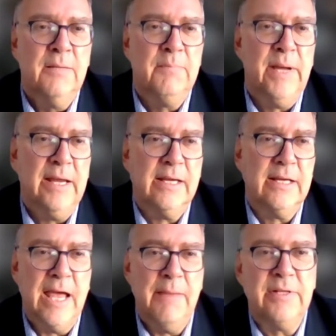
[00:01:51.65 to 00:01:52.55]
by
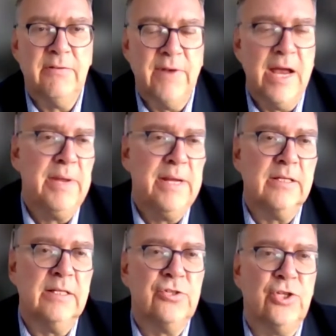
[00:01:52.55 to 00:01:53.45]
climate
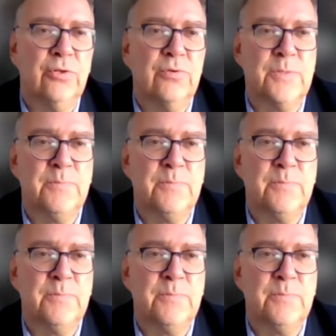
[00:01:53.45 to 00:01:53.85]
environmental issues,